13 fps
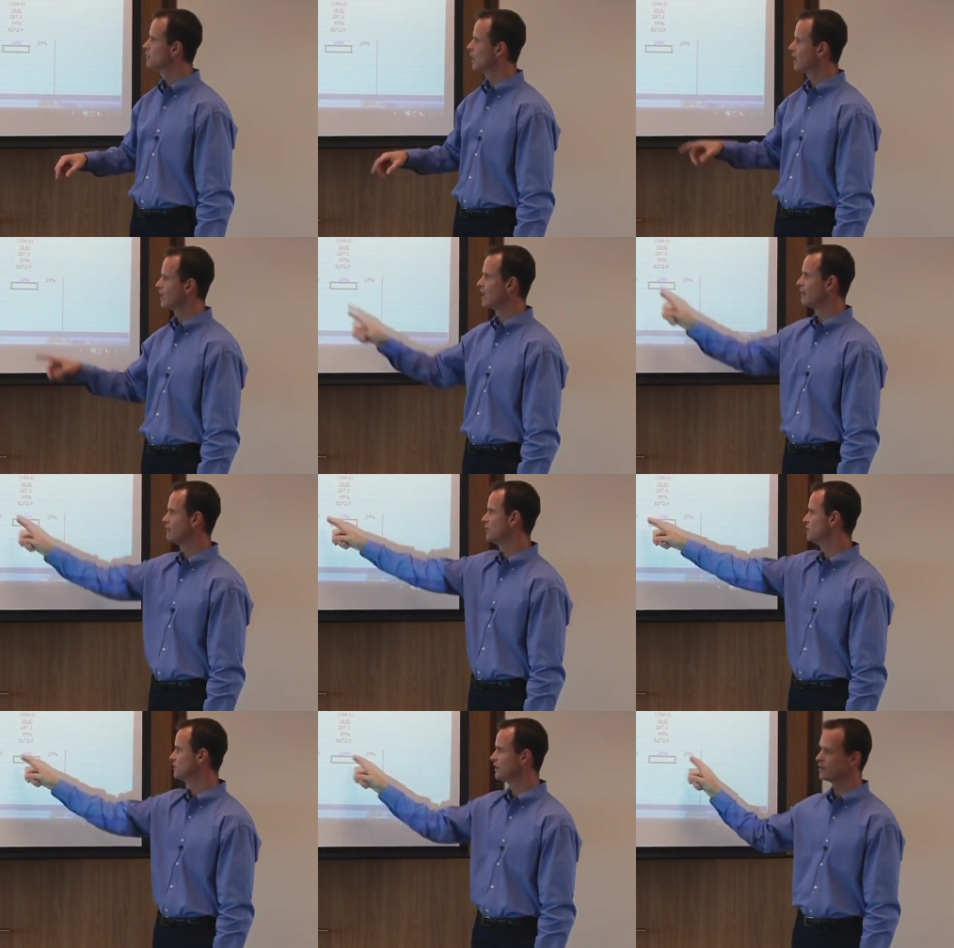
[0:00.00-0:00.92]
I could have
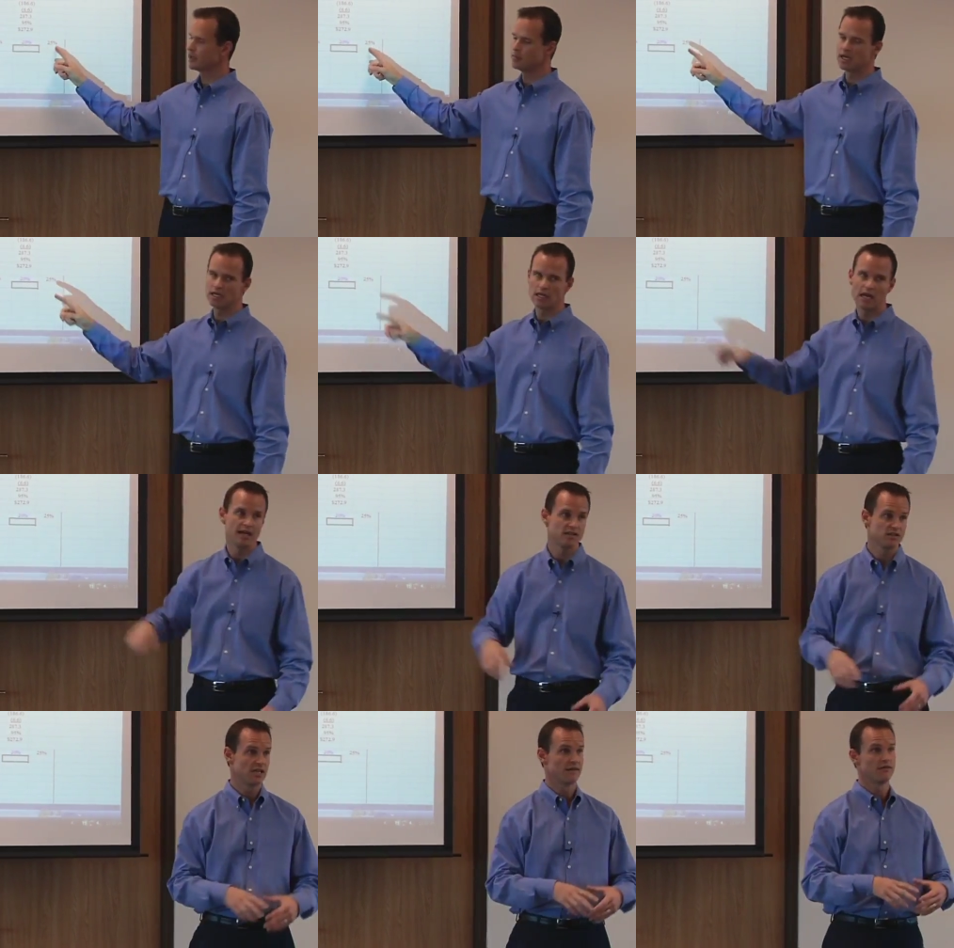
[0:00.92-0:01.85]
these vary by
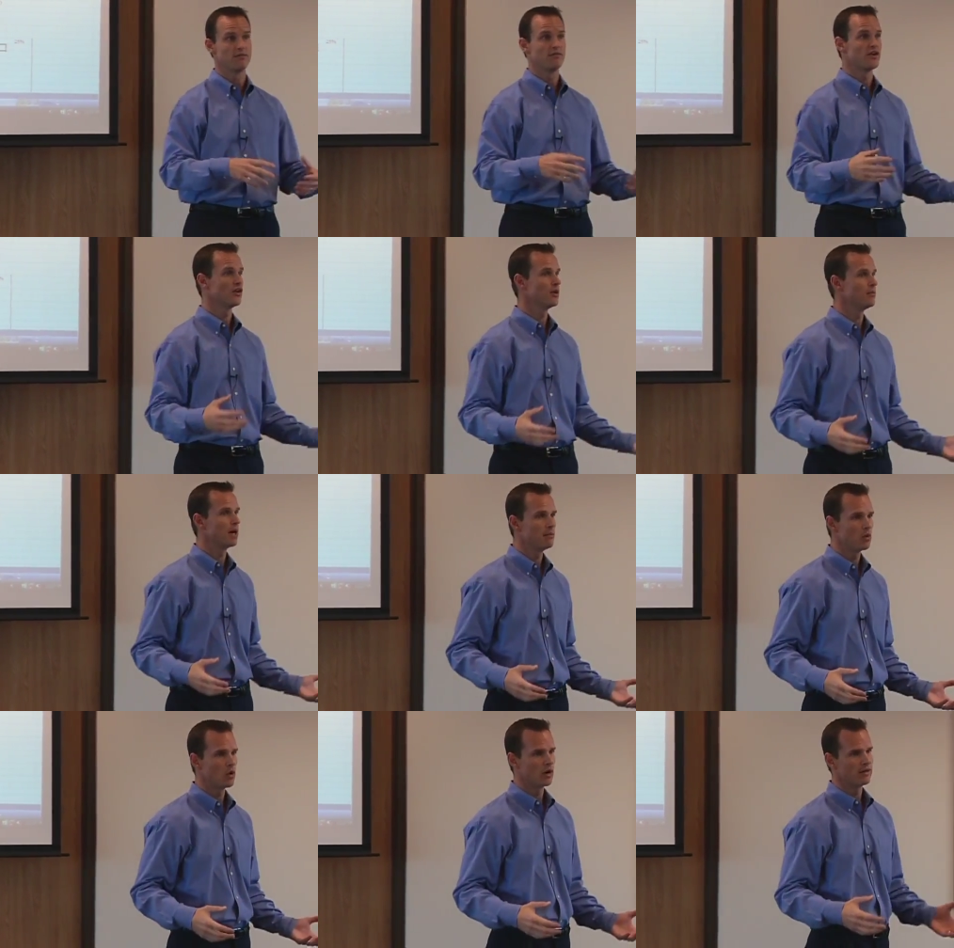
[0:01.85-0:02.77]
less, have them vary by
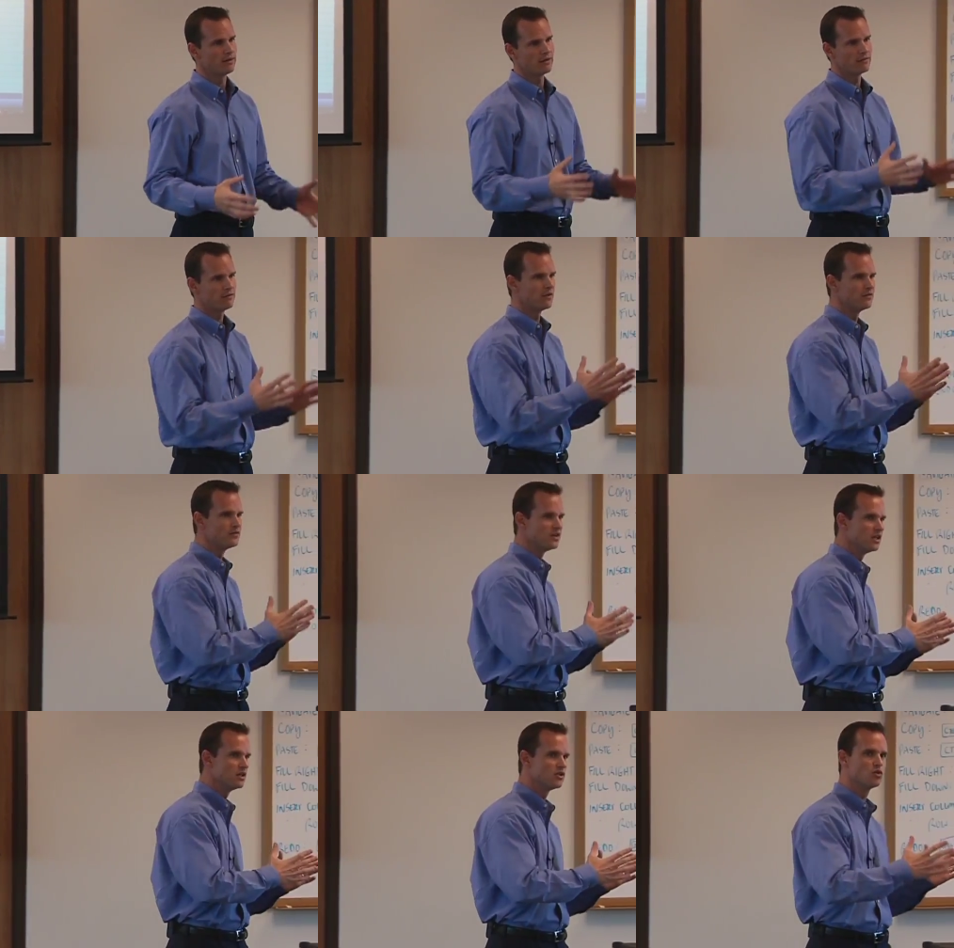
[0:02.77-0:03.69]
more. I think
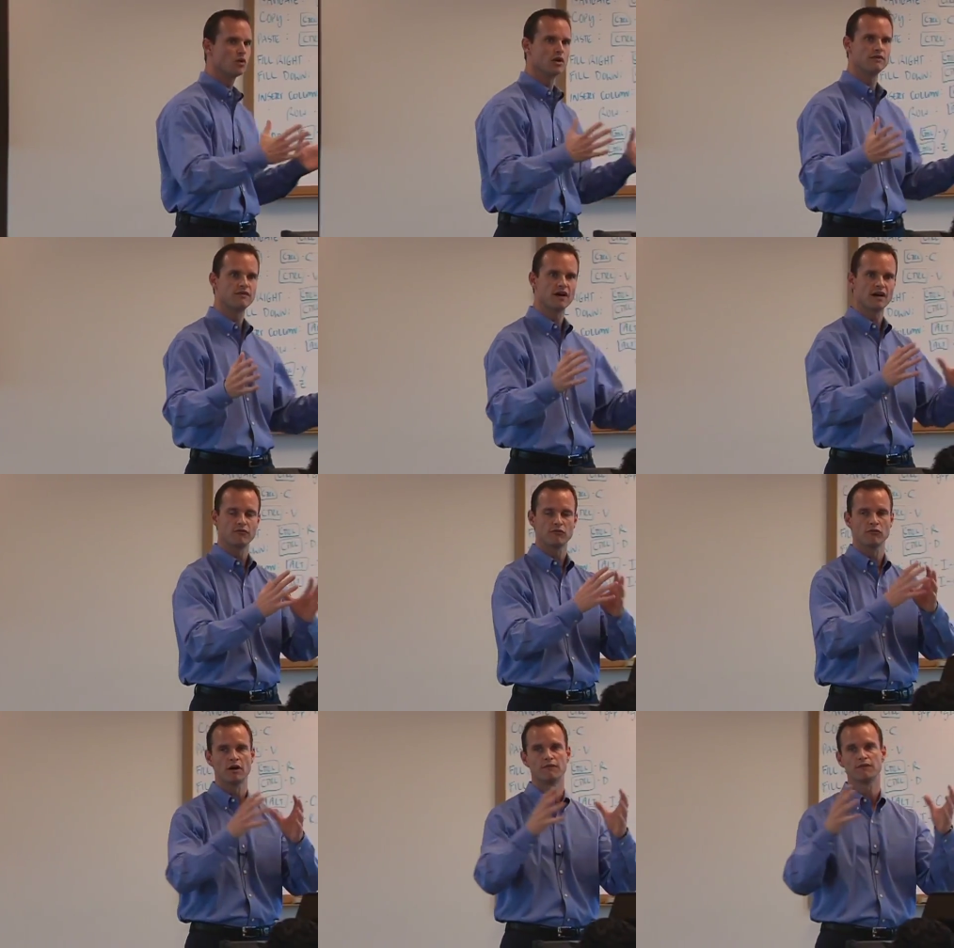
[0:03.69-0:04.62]
15 to 25
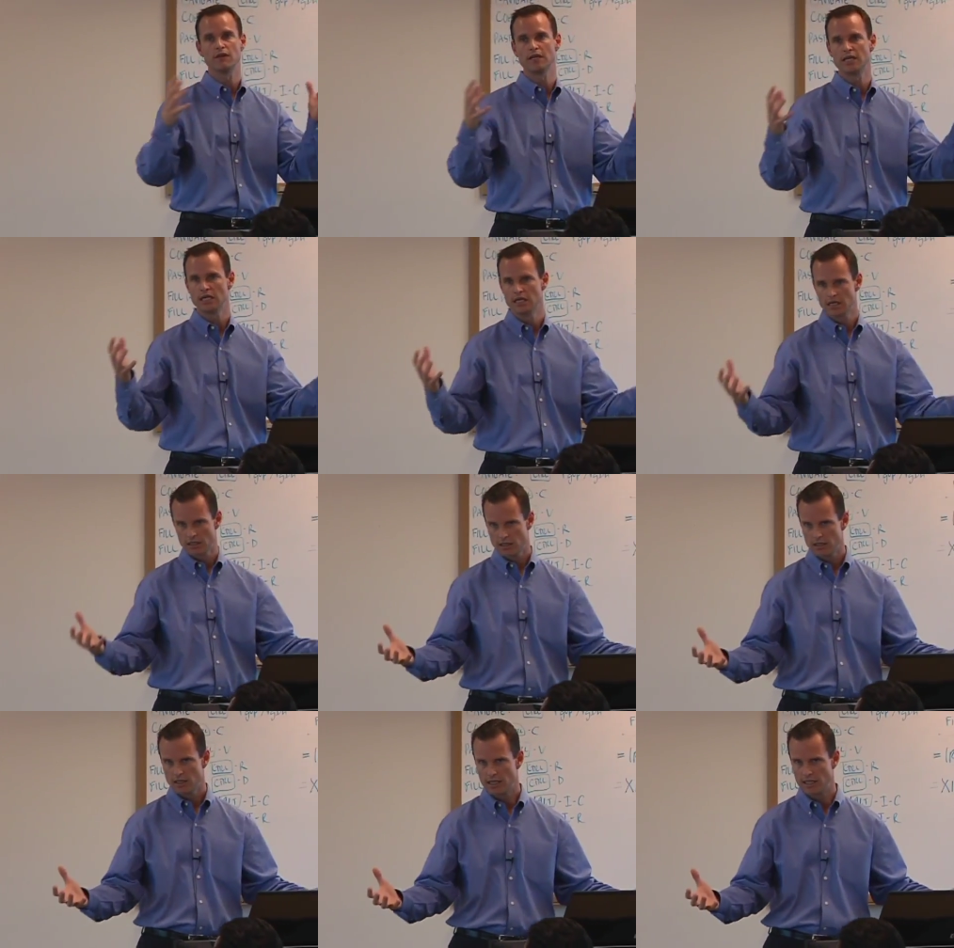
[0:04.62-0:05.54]
roughly
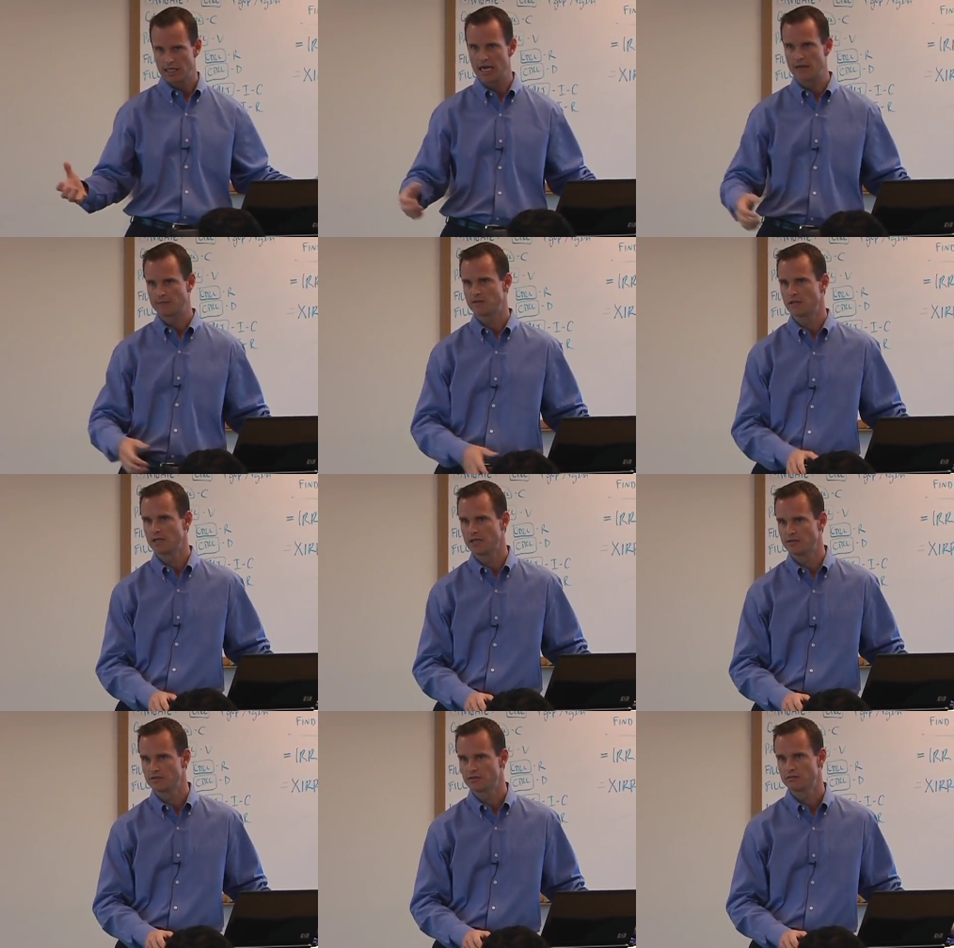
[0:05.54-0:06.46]

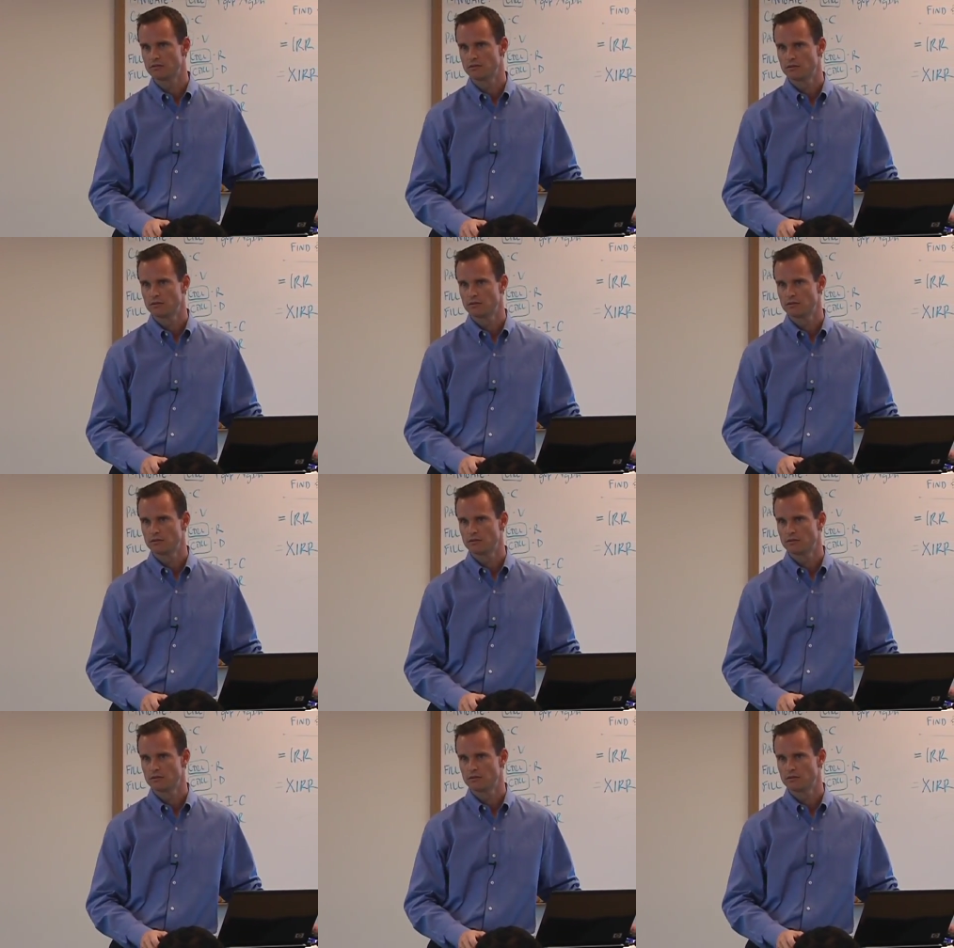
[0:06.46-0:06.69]
encapsulates